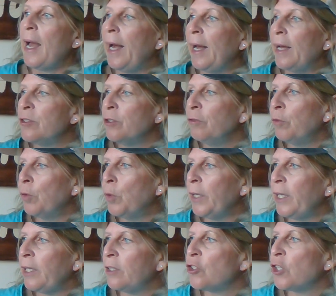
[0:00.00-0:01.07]
As you
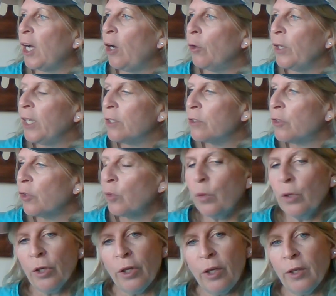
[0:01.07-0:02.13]
voyage out into the
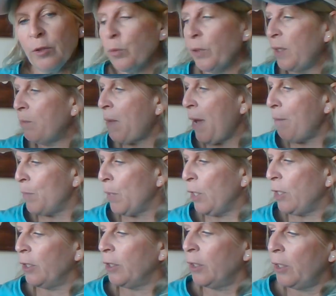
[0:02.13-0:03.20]
world,
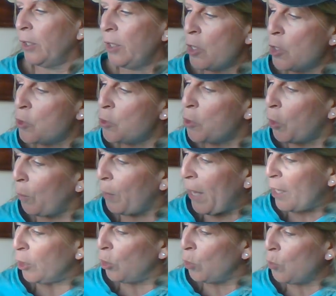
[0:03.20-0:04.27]
remember no
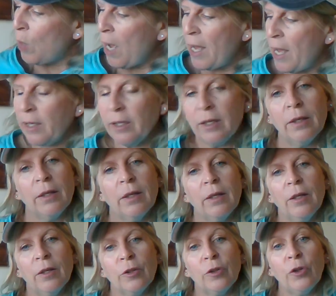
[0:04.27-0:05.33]
matter what,
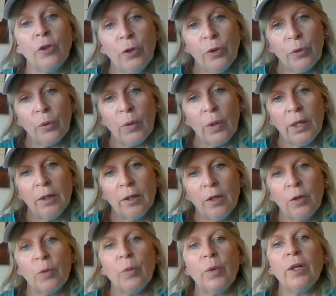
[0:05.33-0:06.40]
you
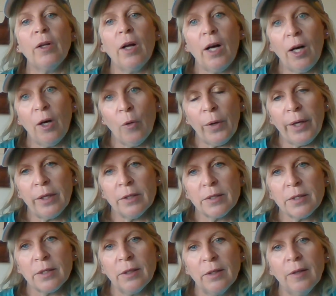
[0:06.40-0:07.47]
will
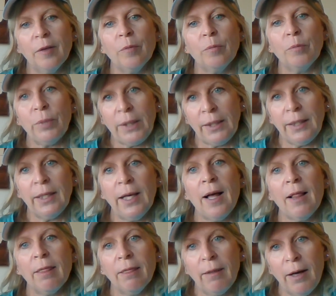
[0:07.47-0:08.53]
always be
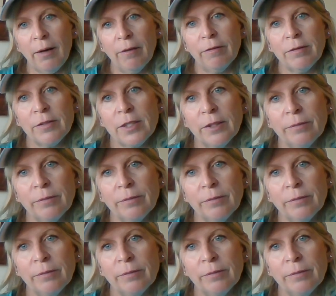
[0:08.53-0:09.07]
loved.